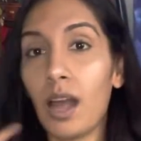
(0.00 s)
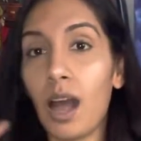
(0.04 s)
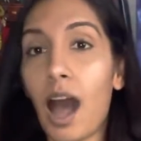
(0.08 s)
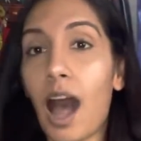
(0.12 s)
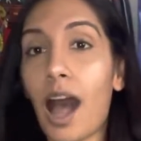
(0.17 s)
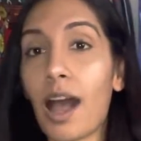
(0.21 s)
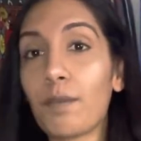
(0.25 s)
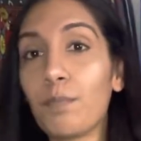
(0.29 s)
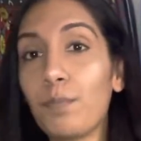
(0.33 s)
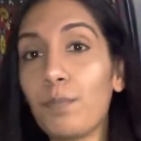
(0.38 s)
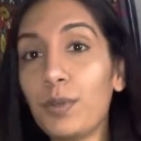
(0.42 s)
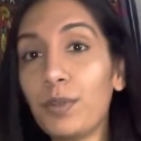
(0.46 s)

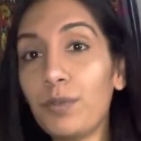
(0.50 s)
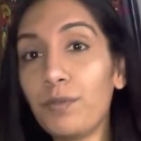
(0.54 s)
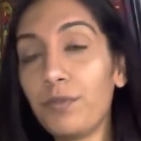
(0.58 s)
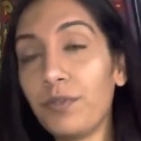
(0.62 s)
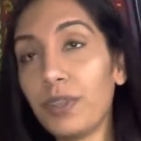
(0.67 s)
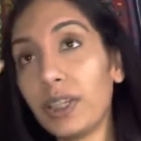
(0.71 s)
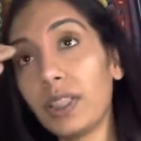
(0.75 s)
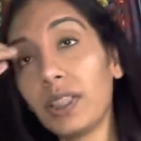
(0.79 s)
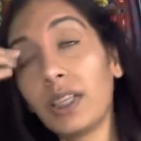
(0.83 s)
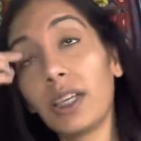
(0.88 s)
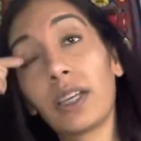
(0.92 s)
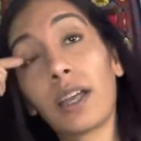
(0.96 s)
I've been
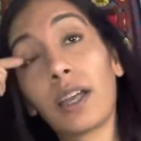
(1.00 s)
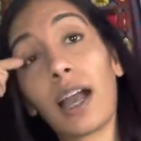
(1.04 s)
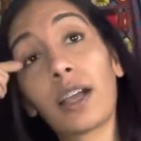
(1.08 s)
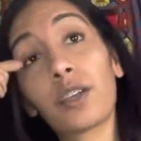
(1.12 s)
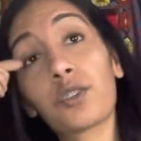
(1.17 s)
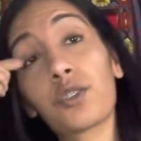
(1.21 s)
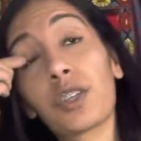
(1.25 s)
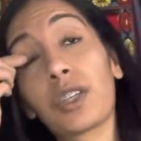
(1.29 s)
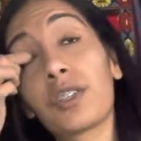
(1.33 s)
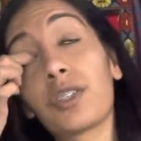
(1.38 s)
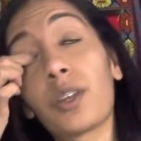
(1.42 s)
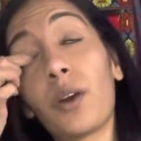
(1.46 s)
feeling,
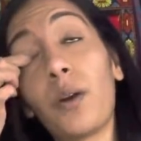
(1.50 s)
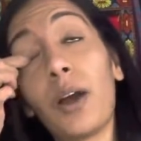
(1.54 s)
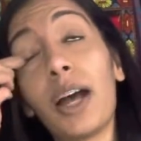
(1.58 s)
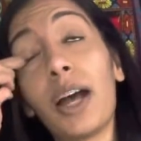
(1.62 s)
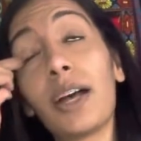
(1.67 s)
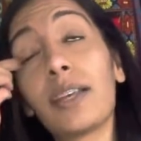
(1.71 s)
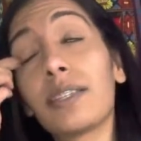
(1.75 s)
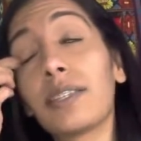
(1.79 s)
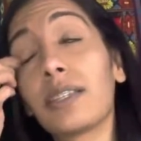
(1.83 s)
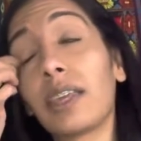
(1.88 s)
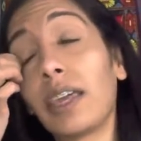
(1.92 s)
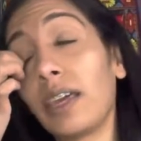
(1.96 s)
actually, so
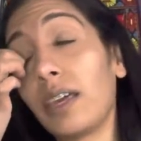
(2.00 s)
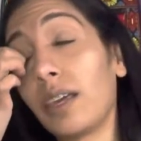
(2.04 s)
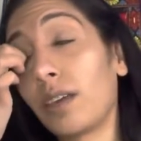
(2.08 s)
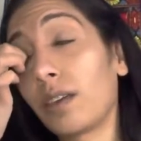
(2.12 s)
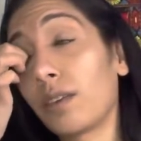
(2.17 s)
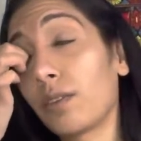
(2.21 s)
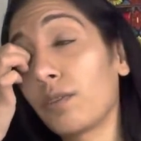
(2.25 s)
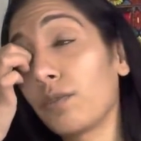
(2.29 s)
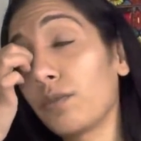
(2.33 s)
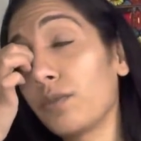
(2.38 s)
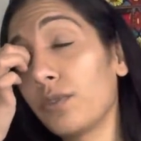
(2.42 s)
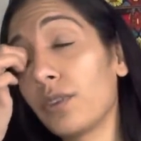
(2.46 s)
has
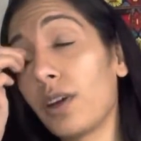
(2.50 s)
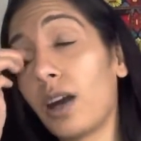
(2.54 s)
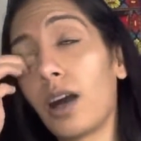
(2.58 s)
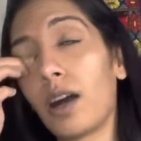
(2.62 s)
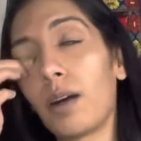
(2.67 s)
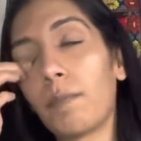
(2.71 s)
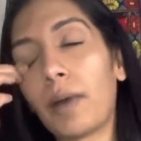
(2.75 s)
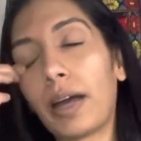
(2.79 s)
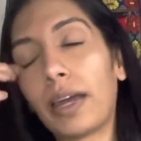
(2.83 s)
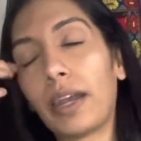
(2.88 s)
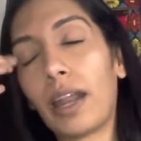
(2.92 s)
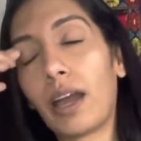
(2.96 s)
Eve
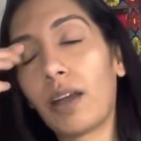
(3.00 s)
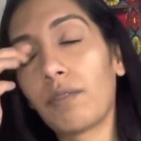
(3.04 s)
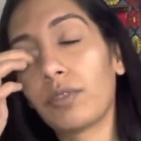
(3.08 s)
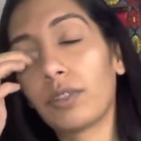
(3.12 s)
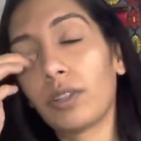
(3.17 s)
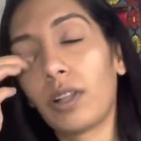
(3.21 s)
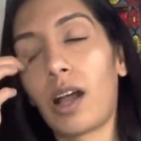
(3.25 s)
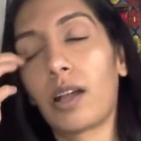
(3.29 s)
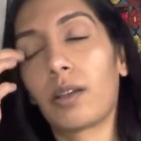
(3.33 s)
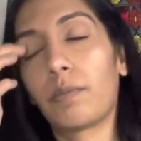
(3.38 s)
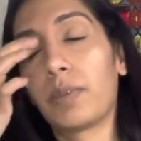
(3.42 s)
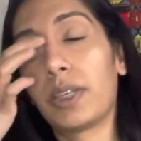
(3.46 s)
um, at
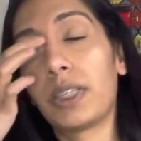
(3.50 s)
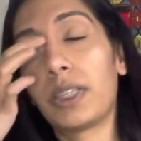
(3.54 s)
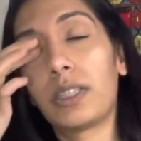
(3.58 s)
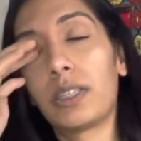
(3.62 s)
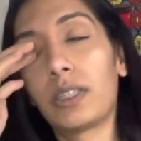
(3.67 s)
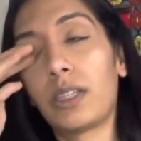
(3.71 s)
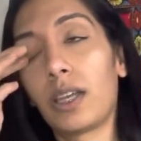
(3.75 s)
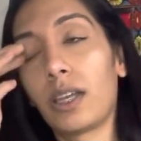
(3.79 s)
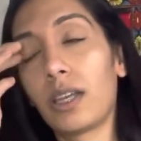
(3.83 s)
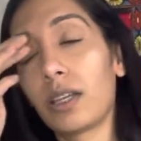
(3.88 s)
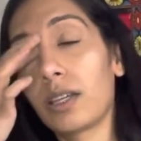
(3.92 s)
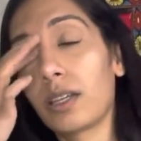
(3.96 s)
Everlong
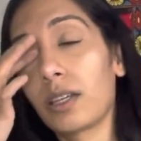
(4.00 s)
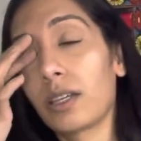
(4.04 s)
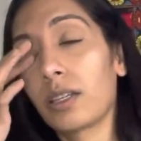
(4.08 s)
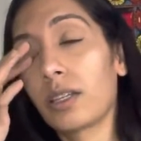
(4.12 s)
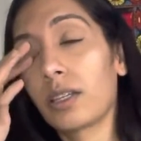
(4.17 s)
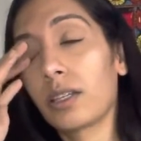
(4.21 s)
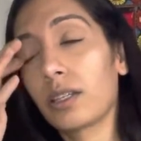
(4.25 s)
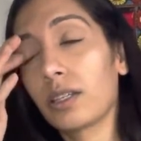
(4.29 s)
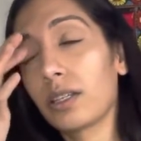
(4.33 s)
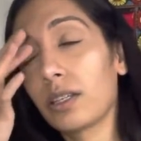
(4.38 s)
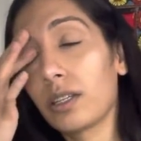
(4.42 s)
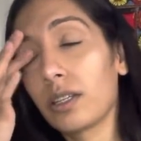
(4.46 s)
Mystic.
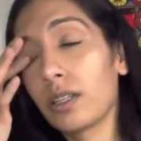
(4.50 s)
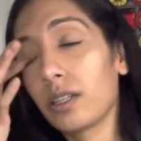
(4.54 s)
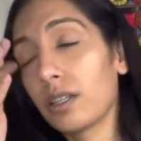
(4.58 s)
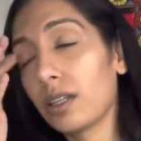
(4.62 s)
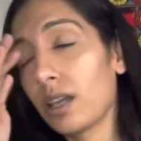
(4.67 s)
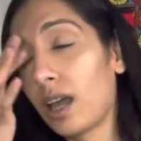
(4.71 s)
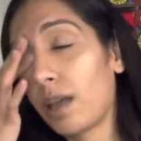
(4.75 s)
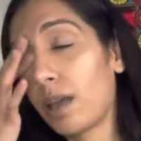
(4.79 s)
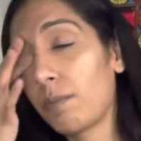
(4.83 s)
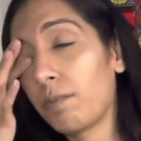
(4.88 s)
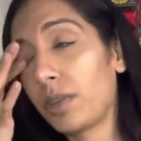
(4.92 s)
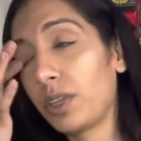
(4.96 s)

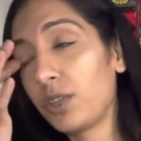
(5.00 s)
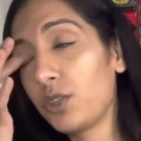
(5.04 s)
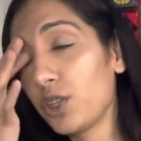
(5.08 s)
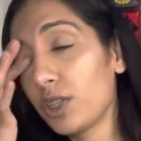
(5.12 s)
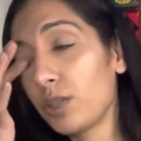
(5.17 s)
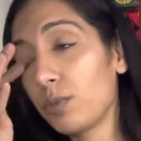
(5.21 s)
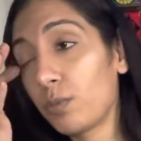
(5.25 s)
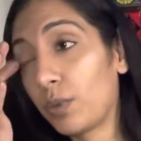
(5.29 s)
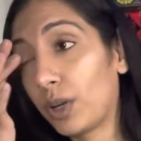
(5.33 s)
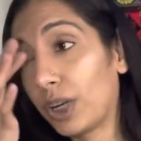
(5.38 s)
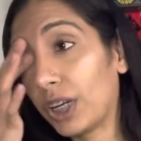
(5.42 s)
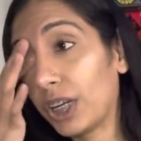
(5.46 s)
I
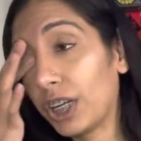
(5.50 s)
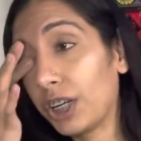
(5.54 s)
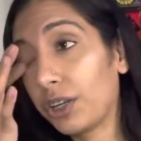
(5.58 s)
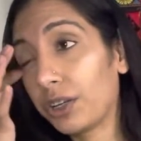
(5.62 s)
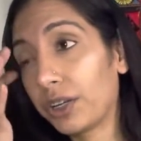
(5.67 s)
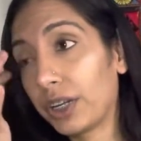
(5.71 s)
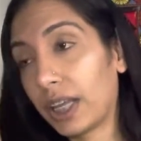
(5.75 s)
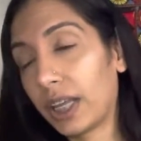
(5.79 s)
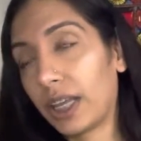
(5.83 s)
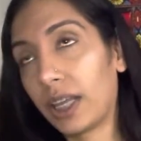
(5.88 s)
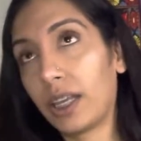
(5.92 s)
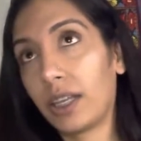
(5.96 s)
mentioned
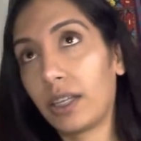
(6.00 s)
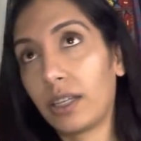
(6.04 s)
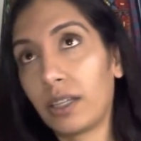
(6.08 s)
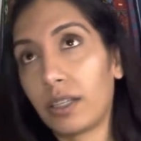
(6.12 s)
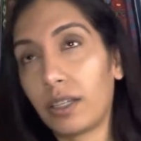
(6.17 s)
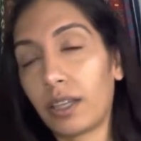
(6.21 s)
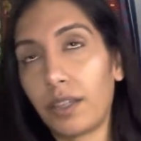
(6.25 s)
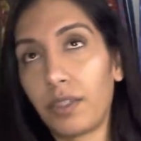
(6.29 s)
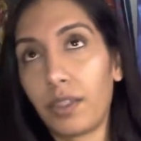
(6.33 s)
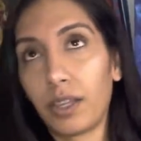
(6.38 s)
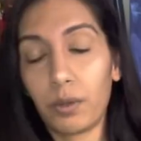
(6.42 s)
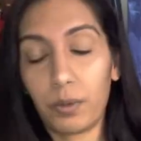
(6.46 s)
Mercury in,
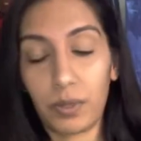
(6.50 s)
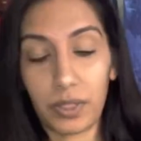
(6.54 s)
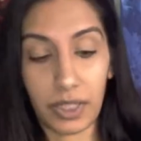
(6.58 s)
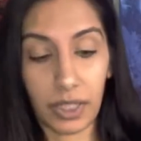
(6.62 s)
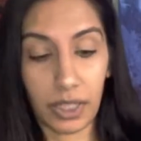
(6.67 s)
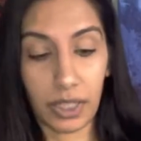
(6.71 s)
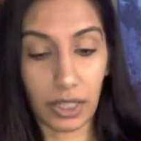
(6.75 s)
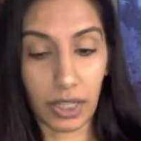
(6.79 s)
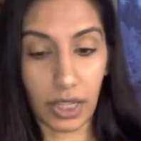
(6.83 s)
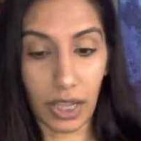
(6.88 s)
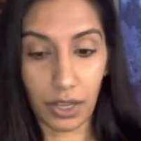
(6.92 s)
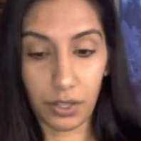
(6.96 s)
I think it was
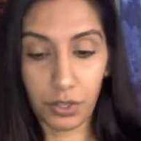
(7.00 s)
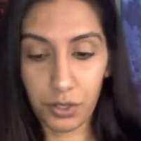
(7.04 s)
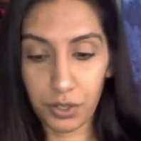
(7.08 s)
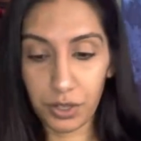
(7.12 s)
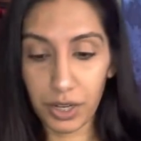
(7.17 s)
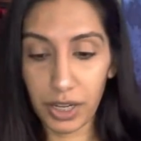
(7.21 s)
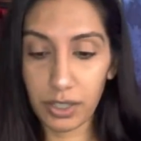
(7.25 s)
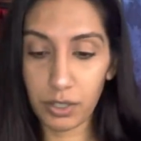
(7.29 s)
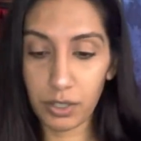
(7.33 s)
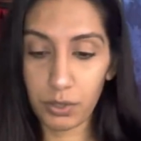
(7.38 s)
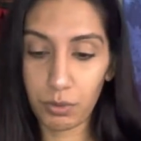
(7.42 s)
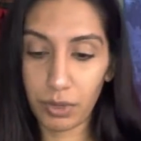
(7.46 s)
in
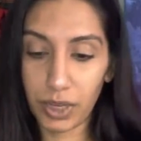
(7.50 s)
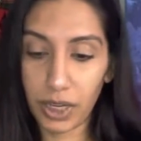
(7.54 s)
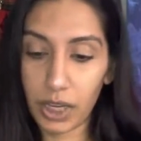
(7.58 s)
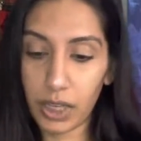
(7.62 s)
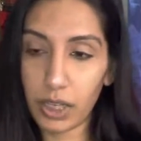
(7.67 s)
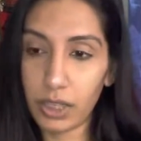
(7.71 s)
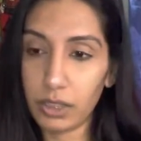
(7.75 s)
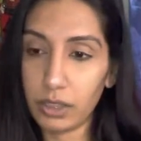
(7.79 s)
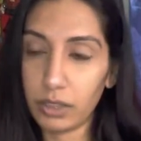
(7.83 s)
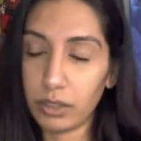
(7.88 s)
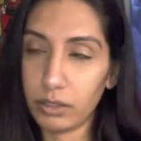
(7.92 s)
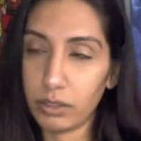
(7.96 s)
yesterday's
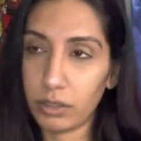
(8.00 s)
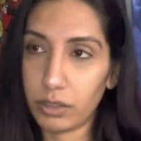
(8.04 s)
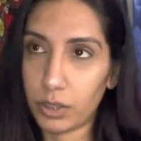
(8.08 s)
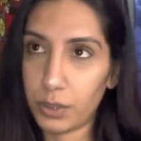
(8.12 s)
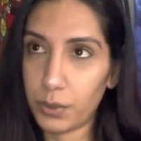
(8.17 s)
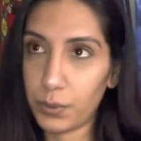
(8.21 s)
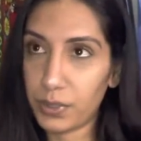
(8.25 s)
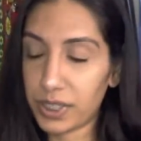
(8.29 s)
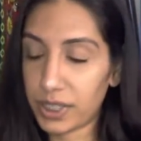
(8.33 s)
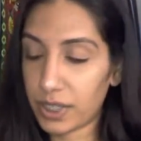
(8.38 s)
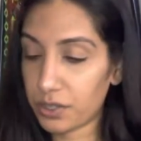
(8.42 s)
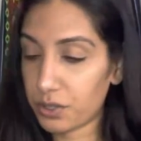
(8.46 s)
reading. Who
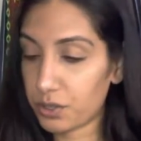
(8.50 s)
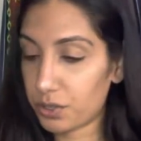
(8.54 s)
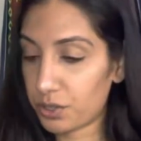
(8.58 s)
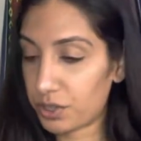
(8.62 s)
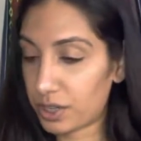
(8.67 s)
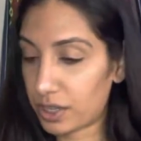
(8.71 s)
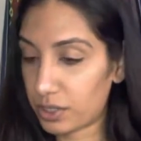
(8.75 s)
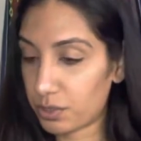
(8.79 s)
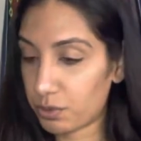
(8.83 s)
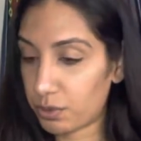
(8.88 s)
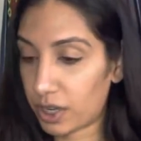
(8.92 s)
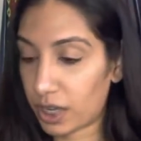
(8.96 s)
was
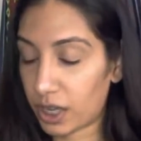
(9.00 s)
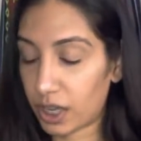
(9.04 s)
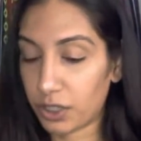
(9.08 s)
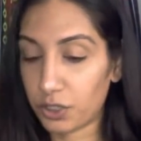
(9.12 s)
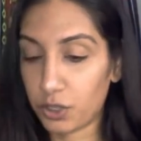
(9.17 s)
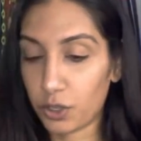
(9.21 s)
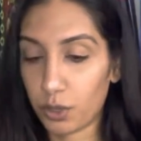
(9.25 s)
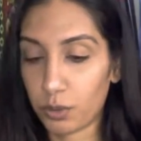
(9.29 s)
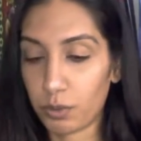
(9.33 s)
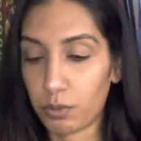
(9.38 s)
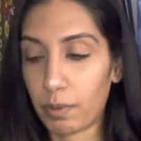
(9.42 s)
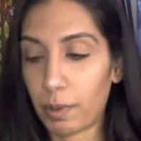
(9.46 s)
yesterday's reading? I
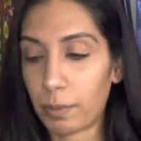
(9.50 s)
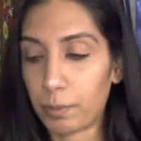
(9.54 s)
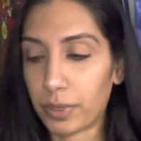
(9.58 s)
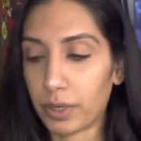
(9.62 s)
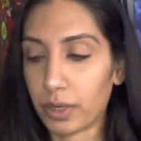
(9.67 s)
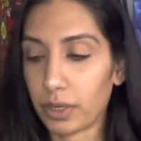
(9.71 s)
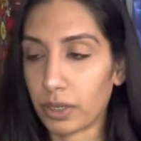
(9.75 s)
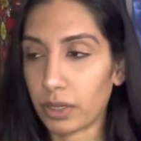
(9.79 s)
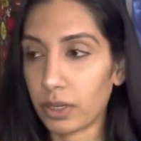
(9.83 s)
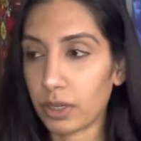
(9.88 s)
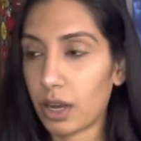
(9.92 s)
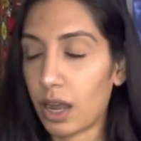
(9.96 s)
don't
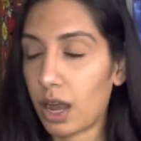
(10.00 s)
remember.